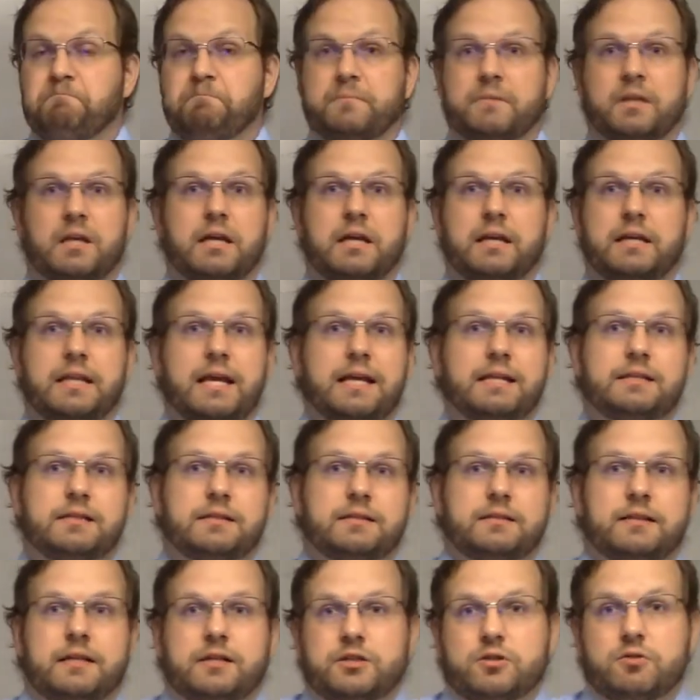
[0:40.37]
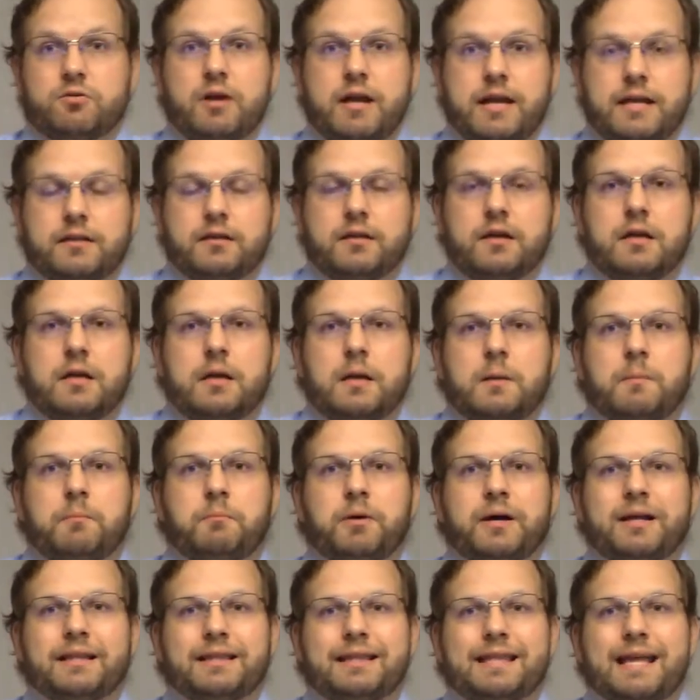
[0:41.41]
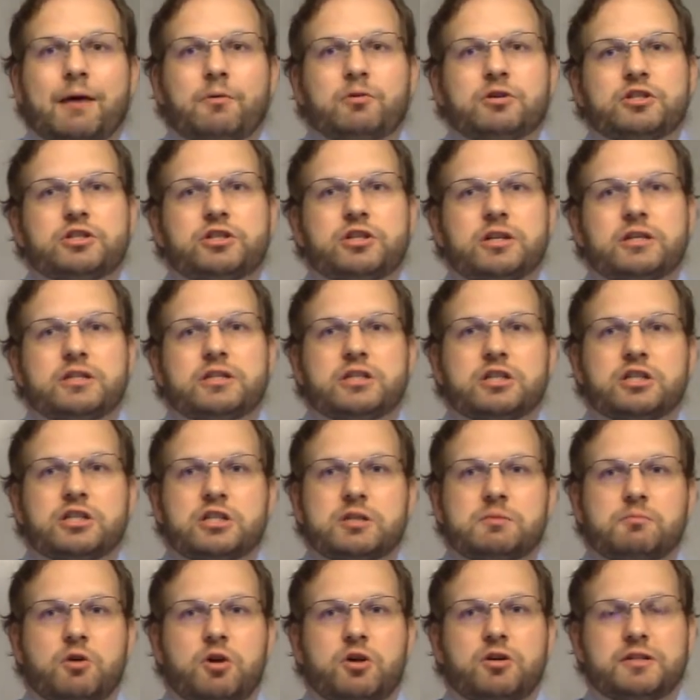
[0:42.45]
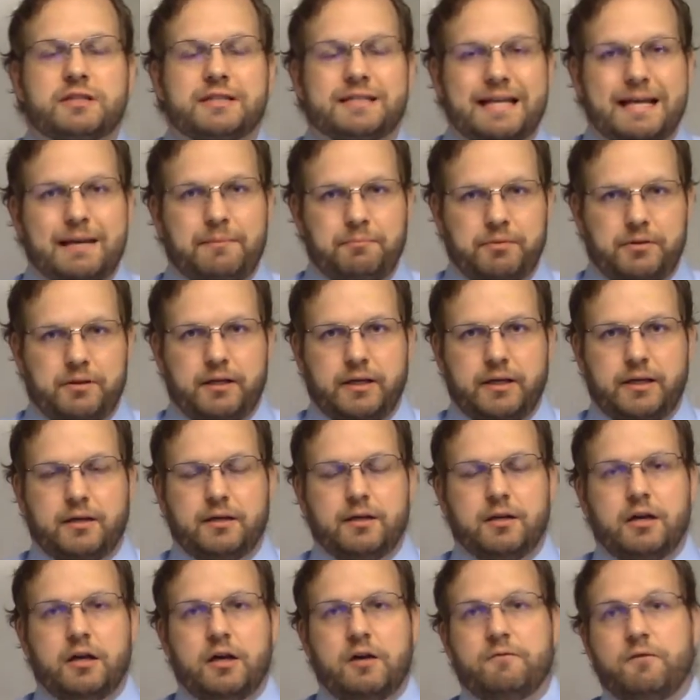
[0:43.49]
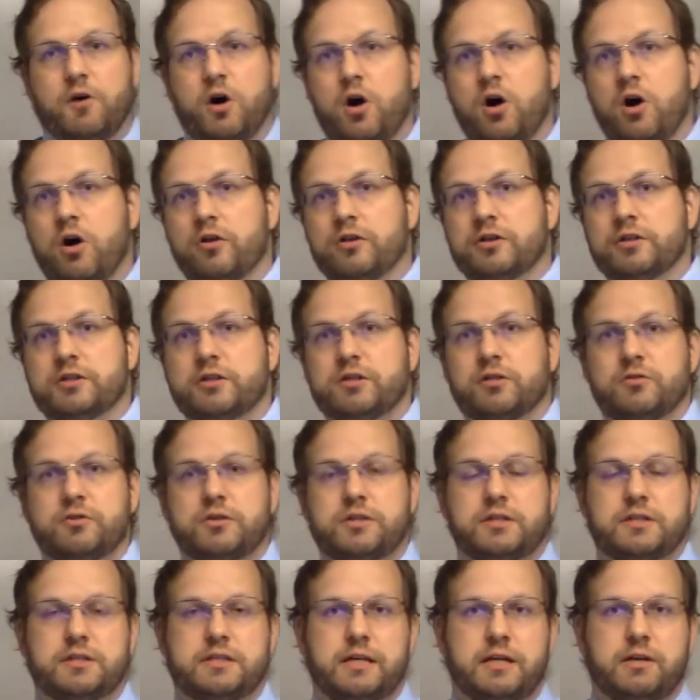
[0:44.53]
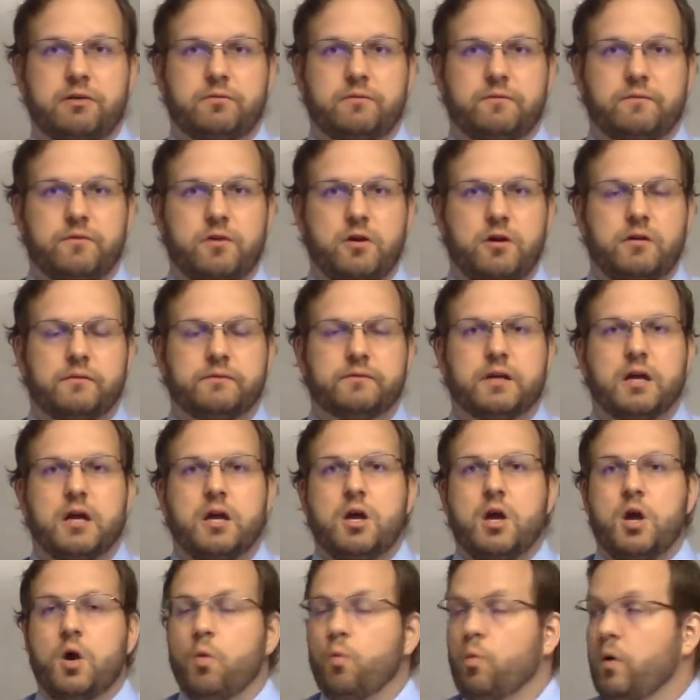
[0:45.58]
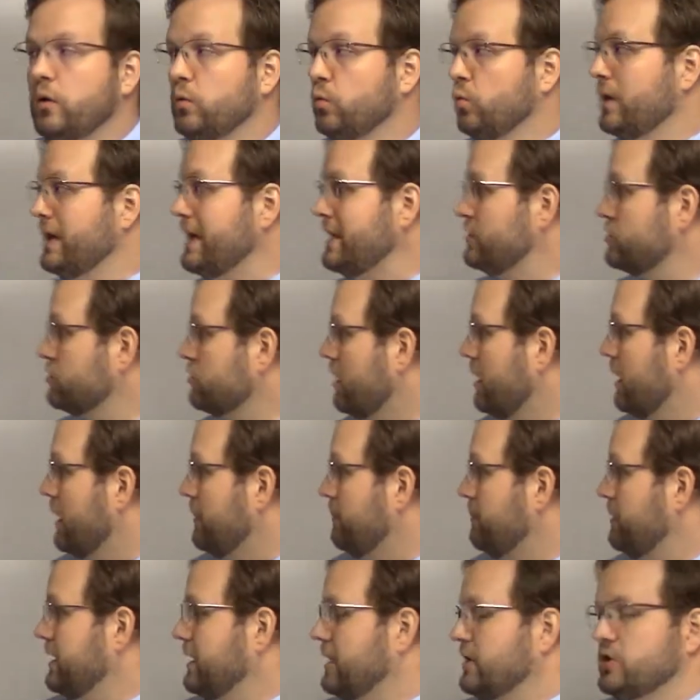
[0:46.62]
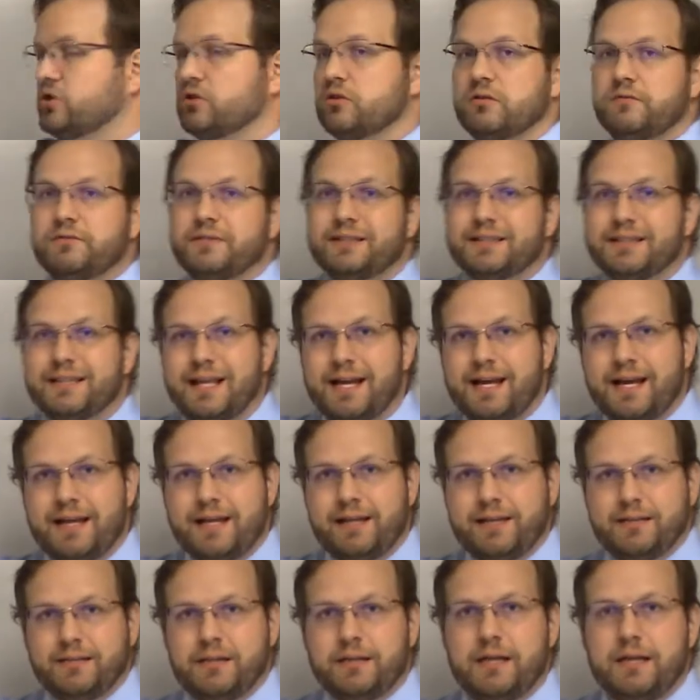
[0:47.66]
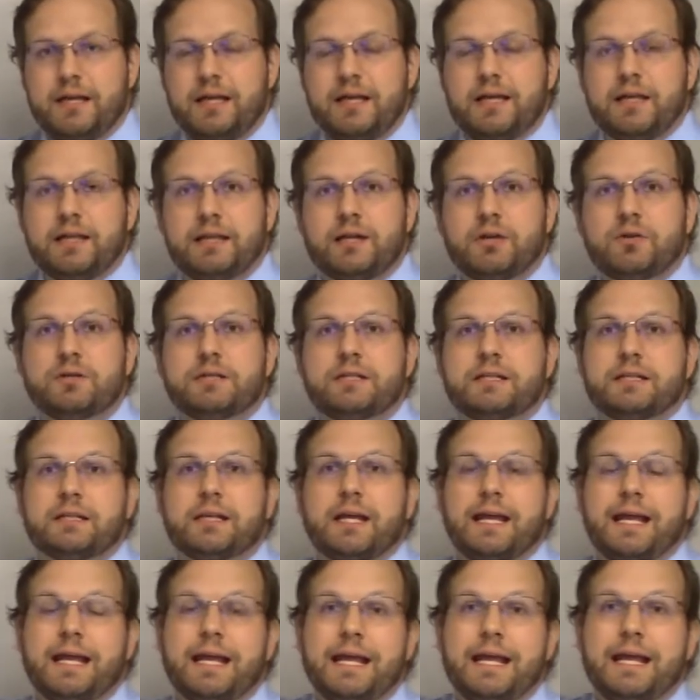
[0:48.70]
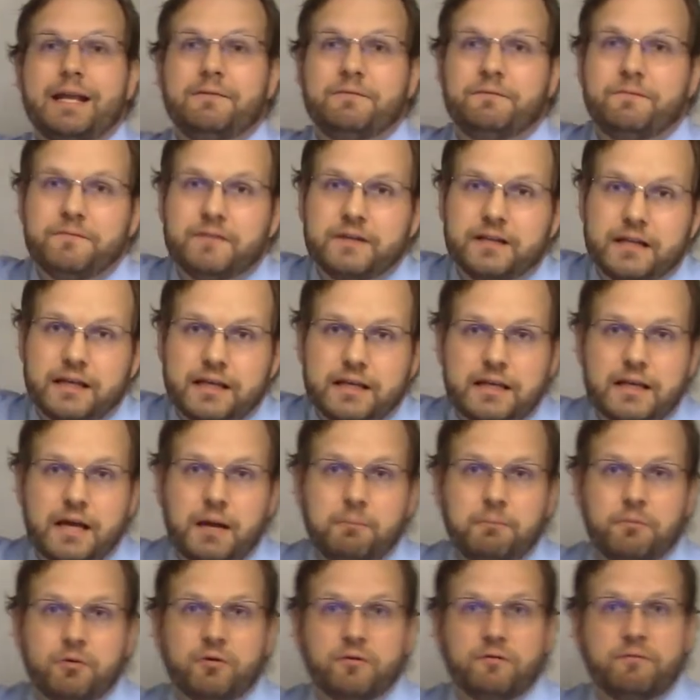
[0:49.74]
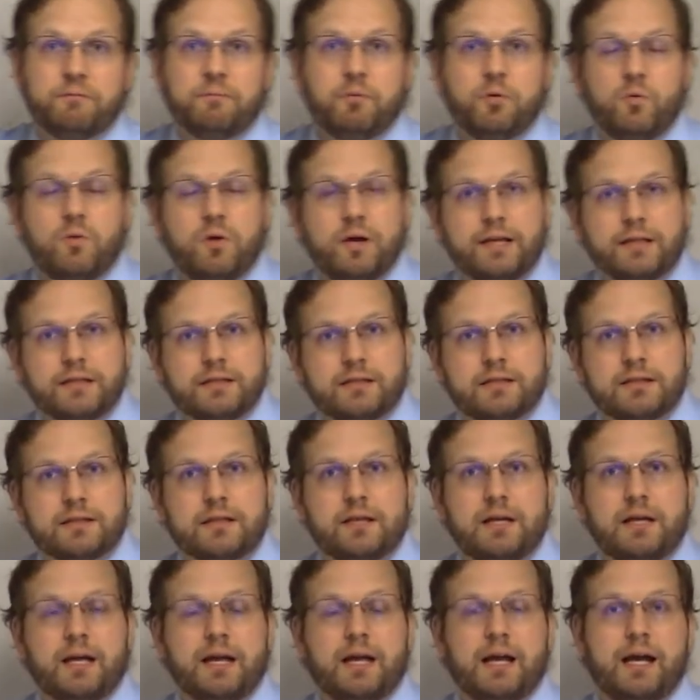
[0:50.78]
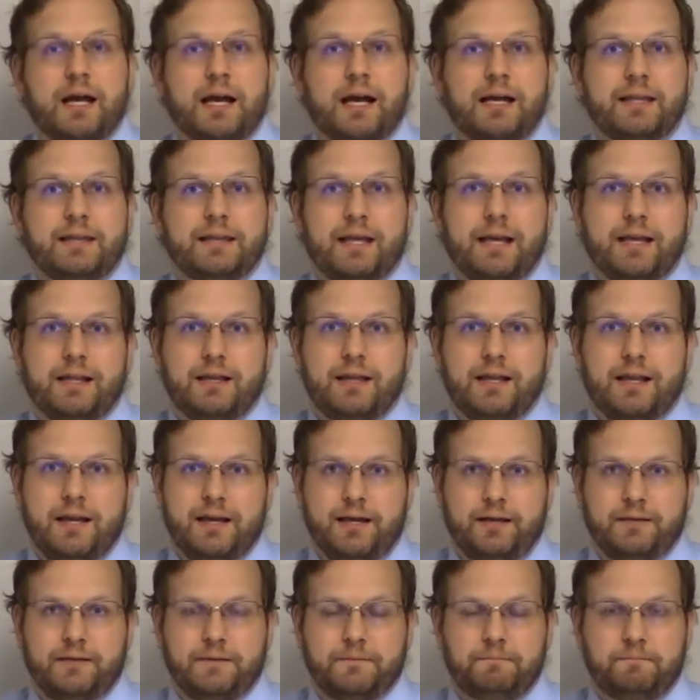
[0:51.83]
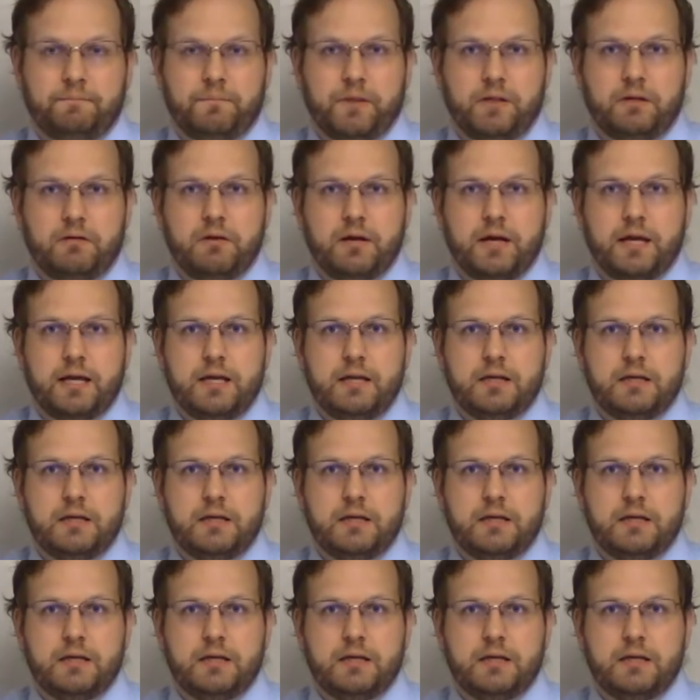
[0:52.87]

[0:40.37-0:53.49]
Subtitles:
And that's great, but that was just a small sampling of all the solutions that are involved. When we draw a picture of a line, there's an infinite number of points on that line. Okay?